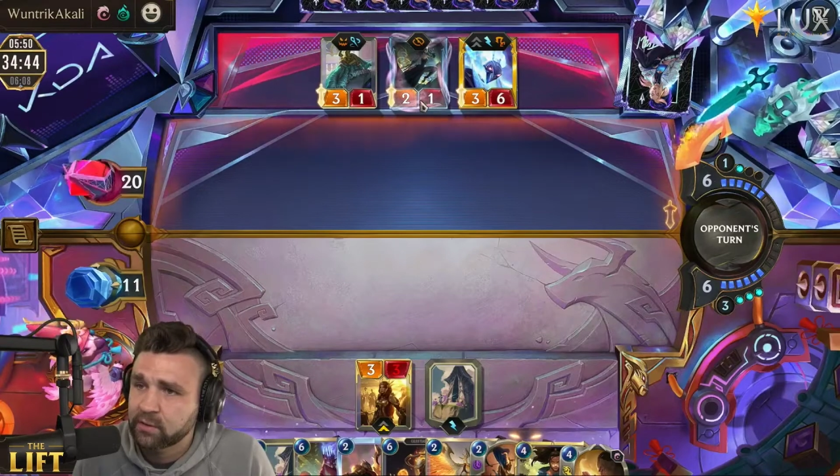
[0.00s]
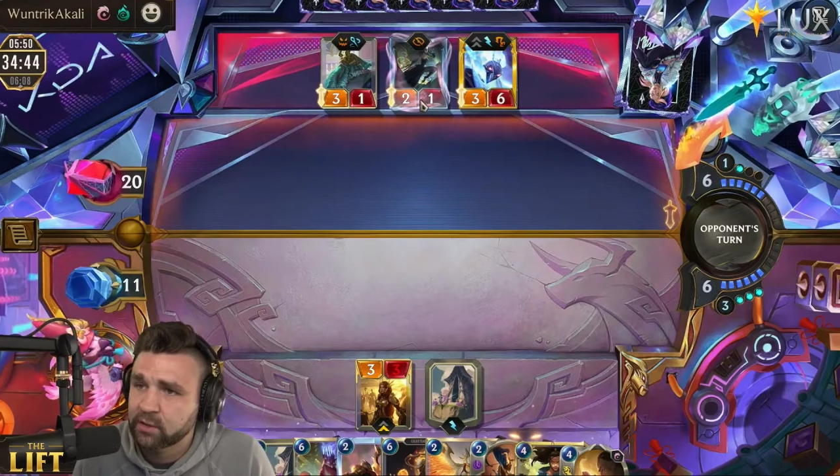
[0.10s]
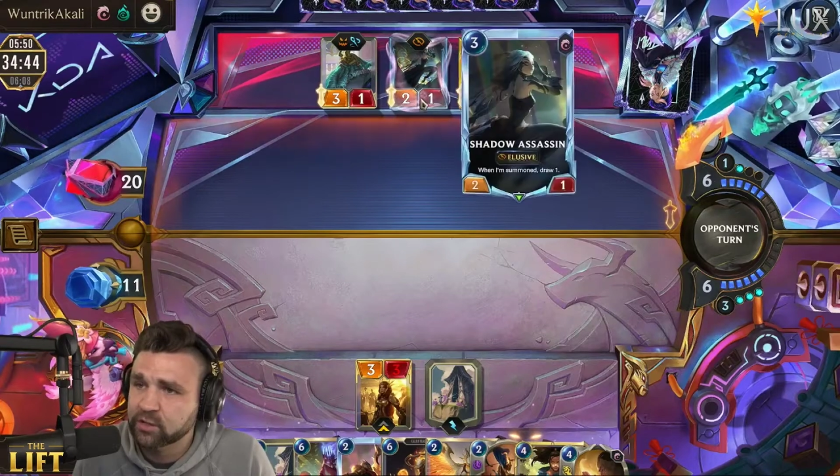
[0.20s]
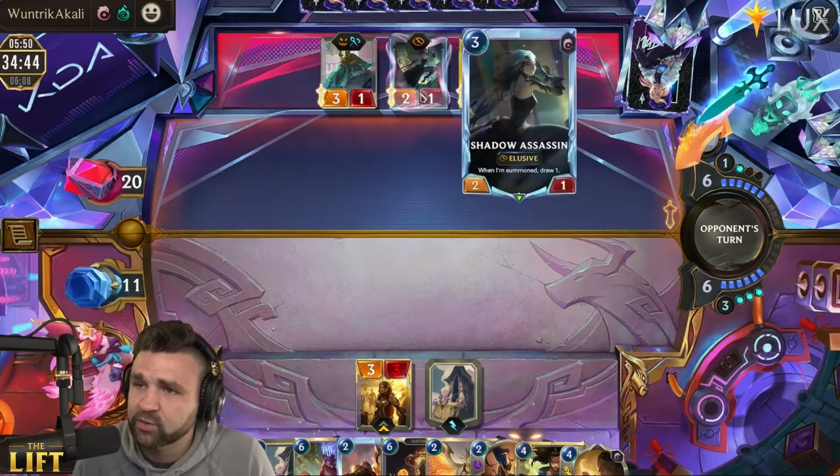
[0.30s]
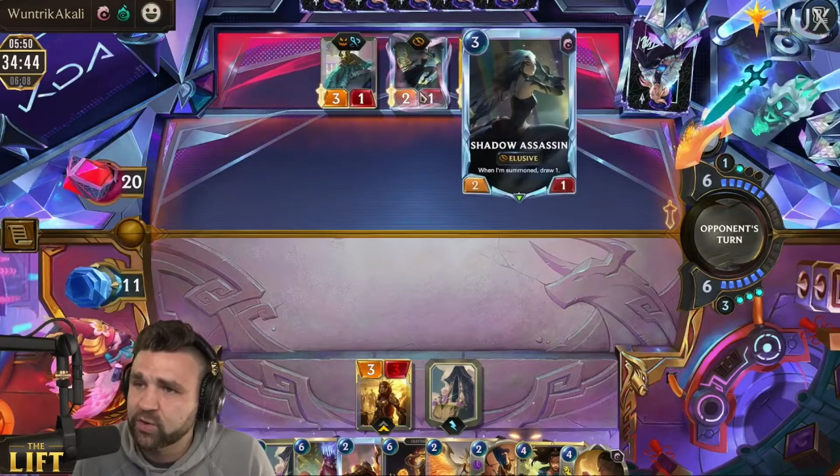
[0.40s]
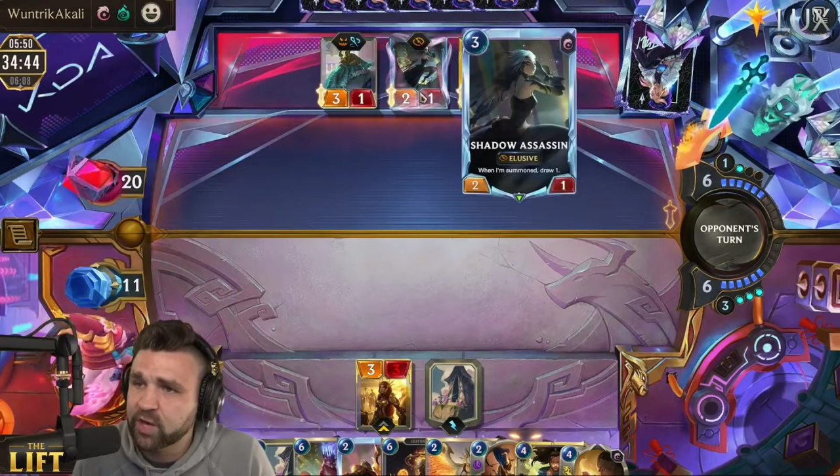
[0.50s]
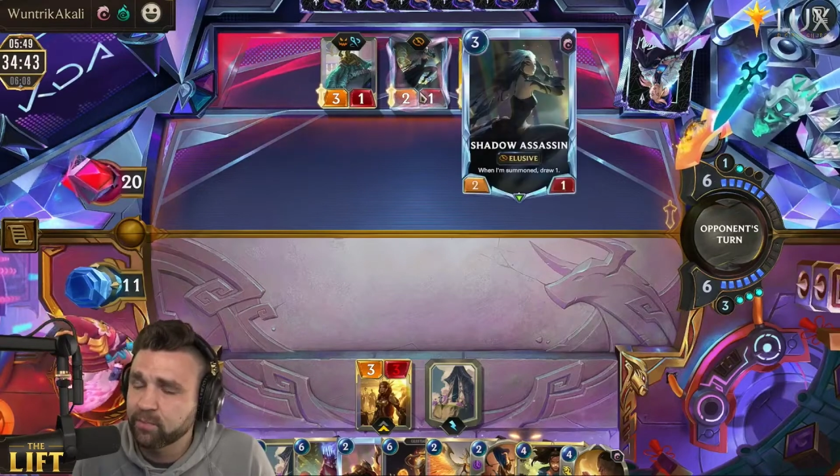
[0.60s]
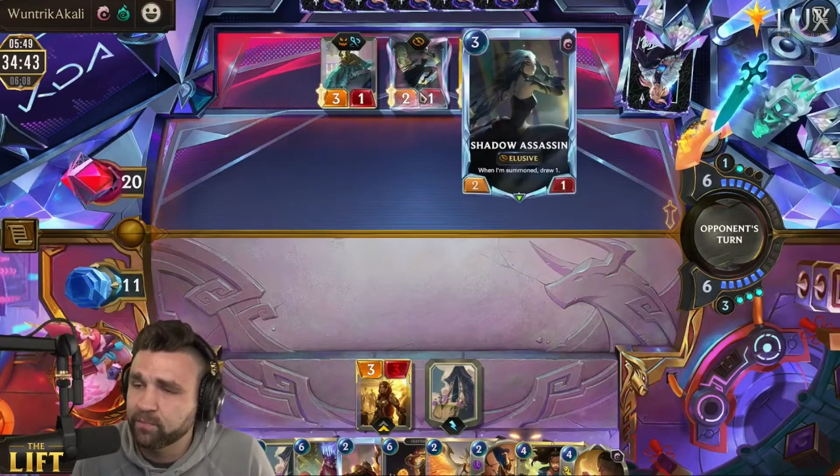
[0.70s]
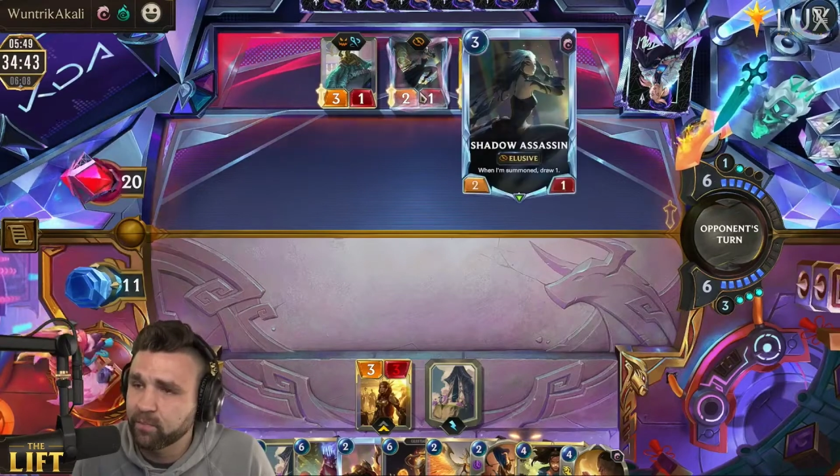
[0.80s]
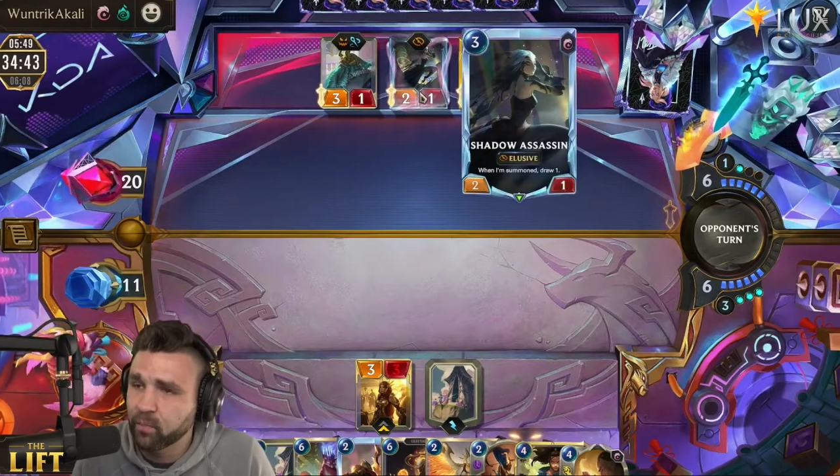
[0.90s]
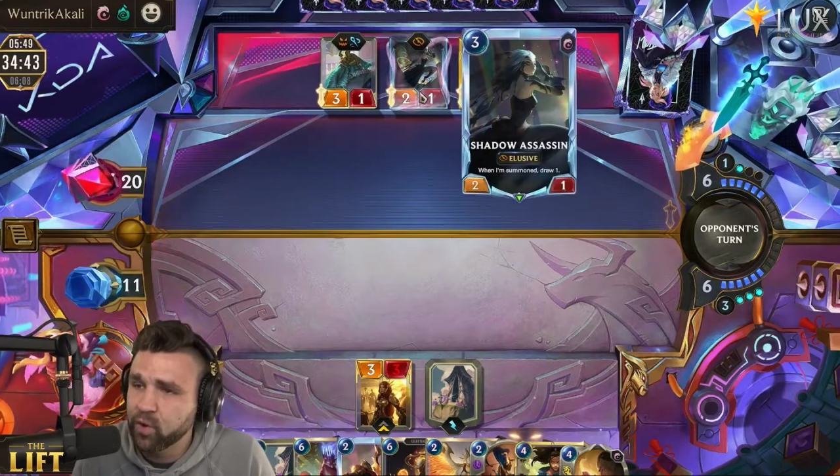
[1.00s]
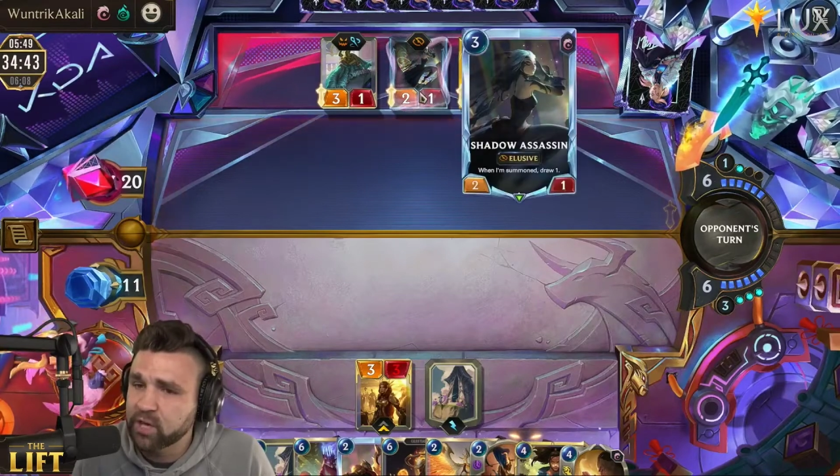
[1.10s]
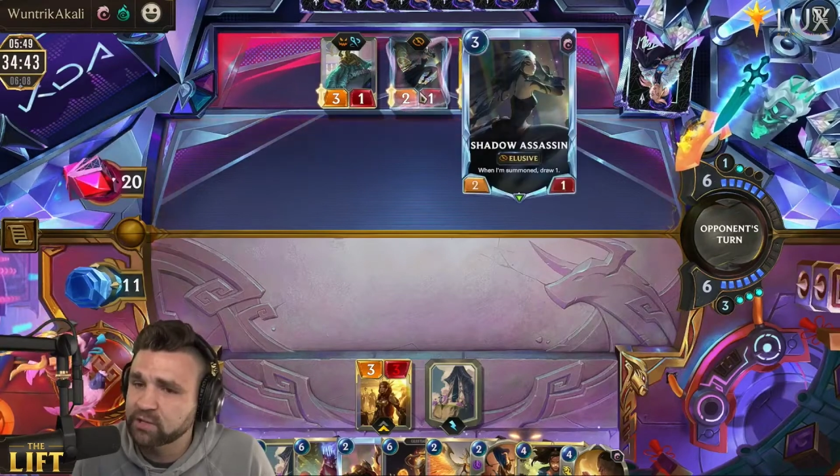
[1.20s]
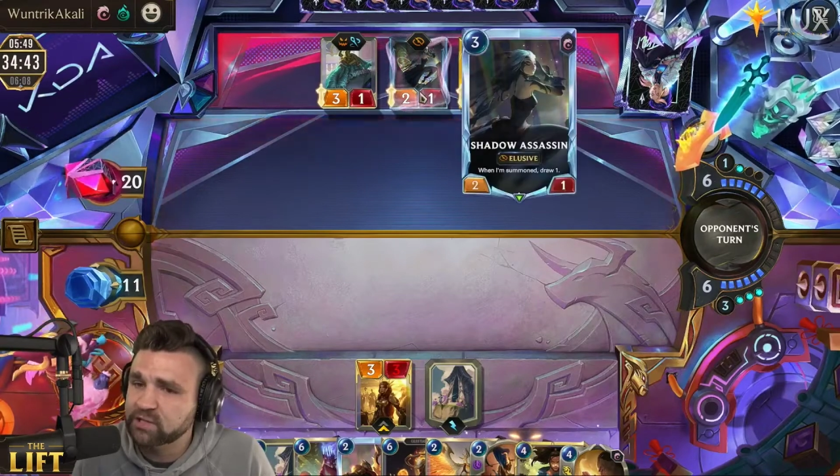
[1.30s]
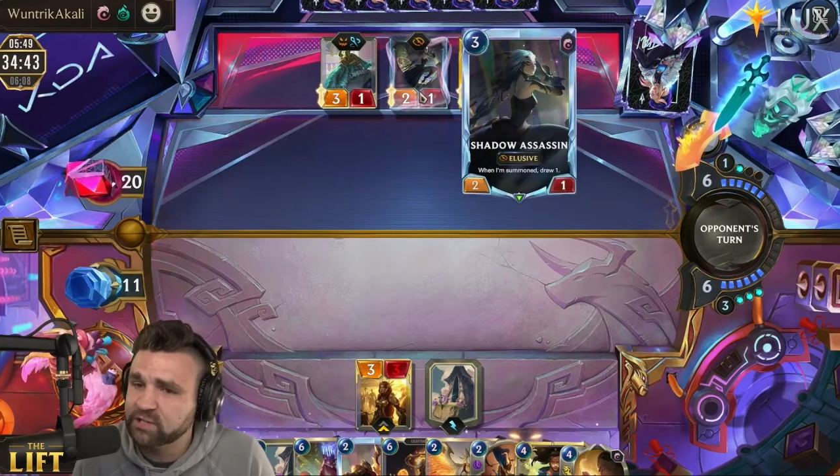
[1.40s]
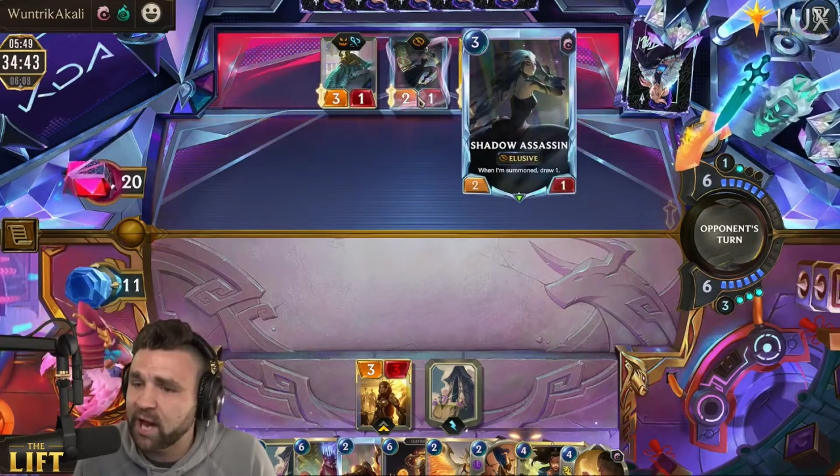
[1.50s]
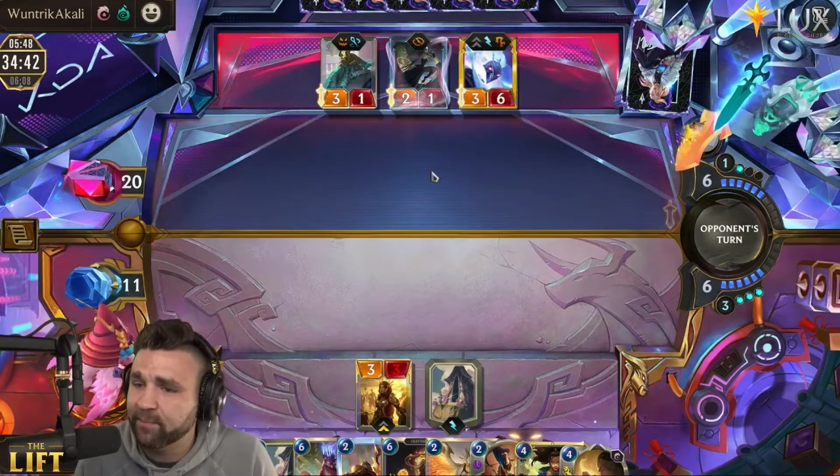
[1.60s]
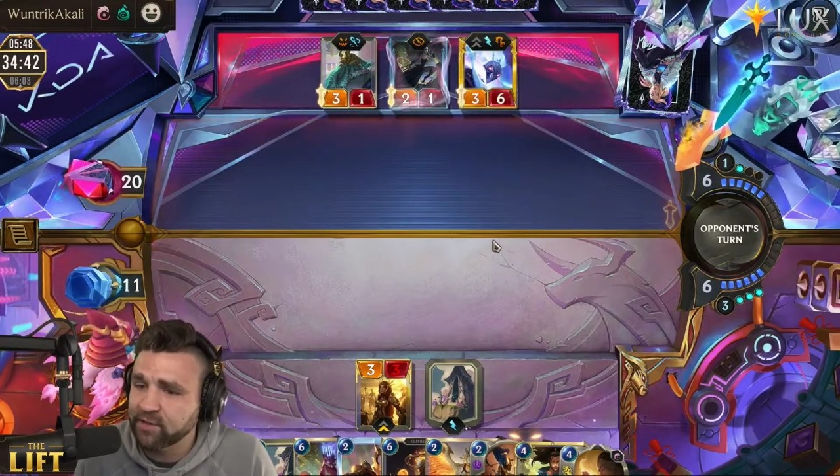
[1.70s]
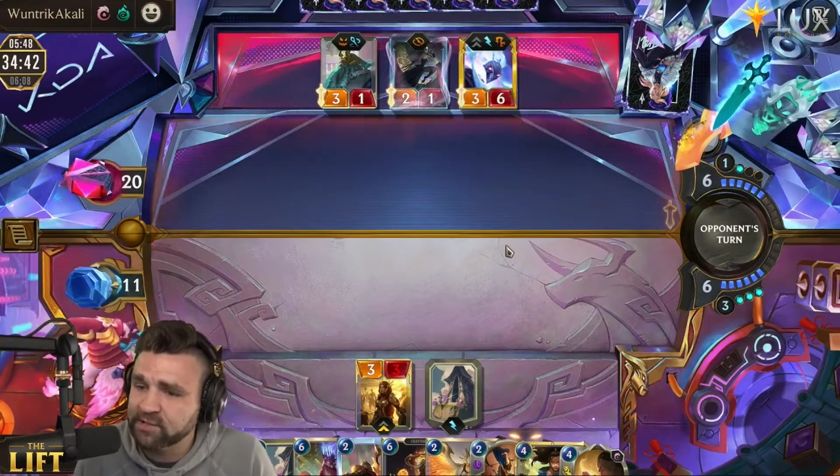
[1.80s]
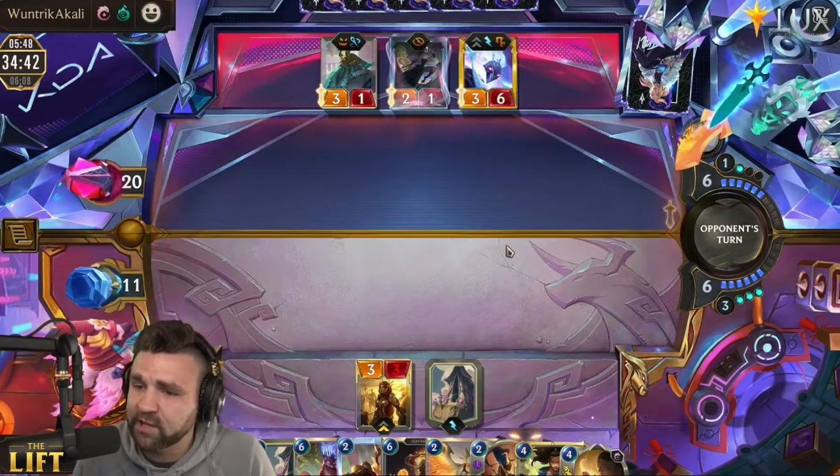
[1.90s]
Because we can
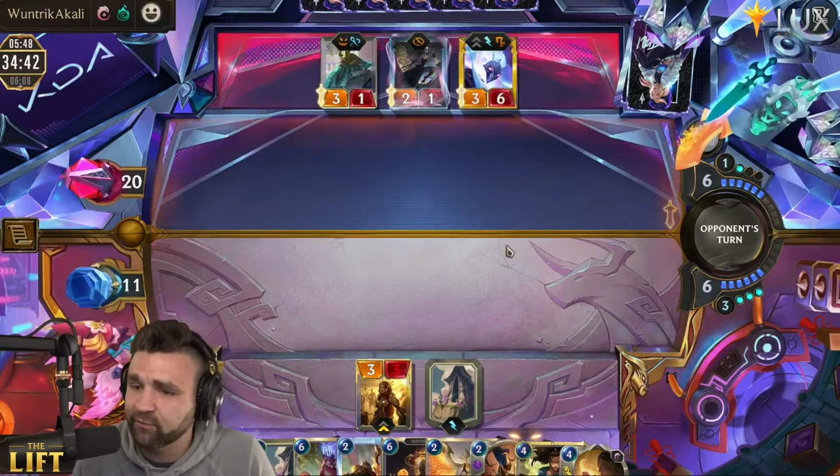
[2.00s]
stop this thing